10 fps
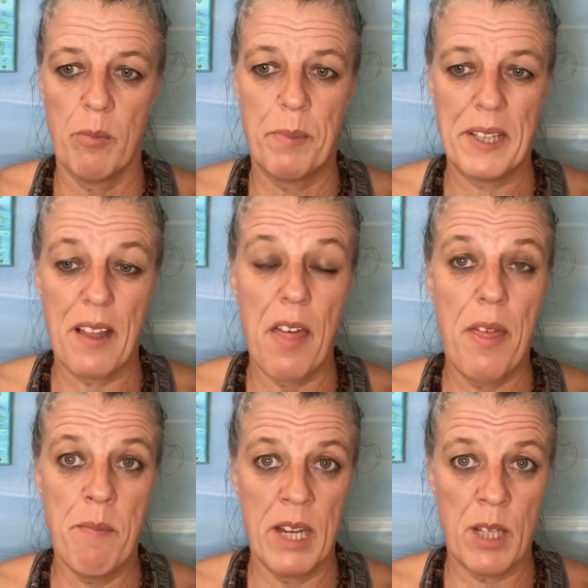but
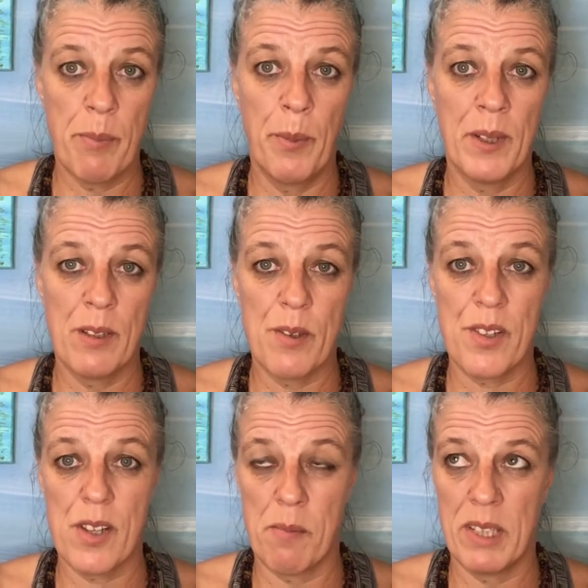the main point to
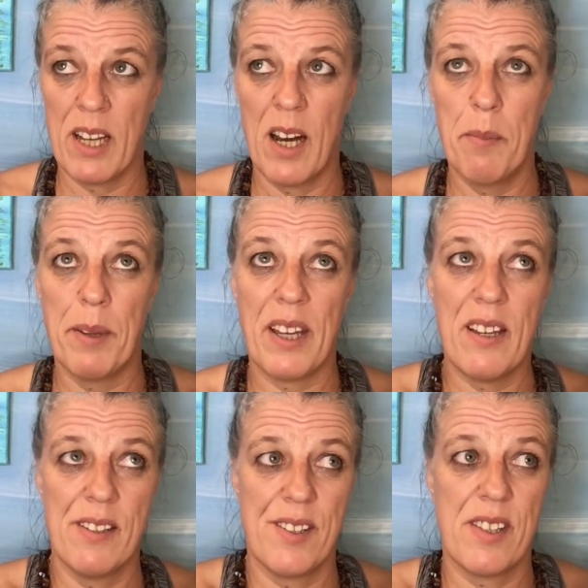sum it up
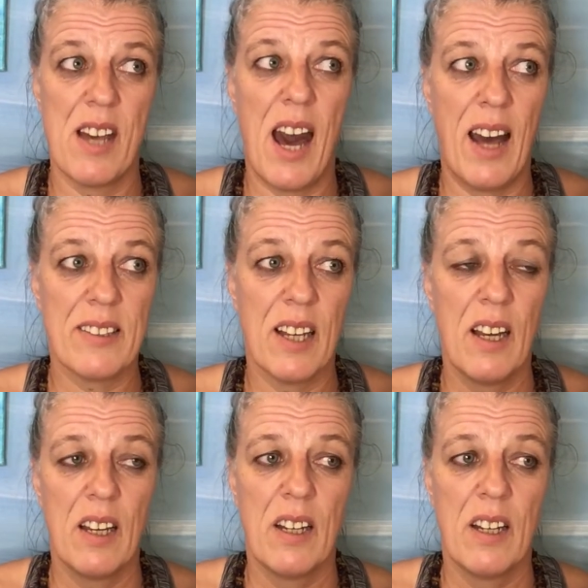is that